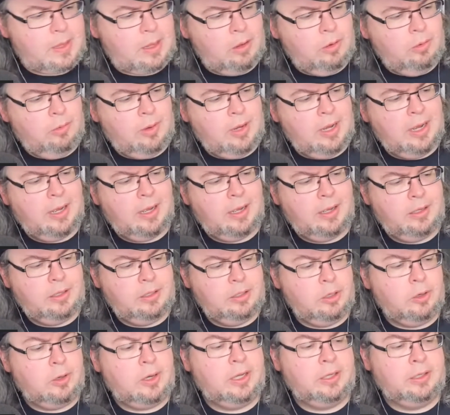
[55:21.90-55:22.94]
where
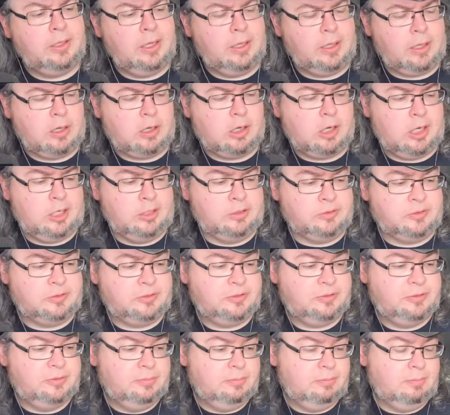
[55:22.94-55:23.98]
Johan
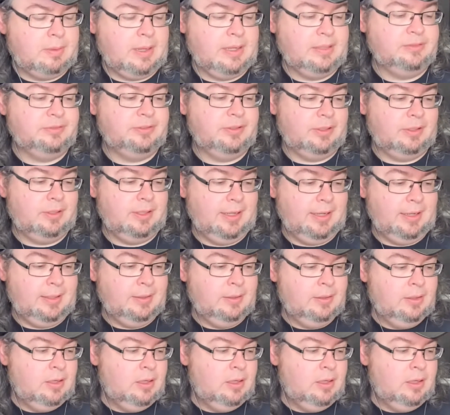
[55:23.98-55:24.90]
Egerkrans basically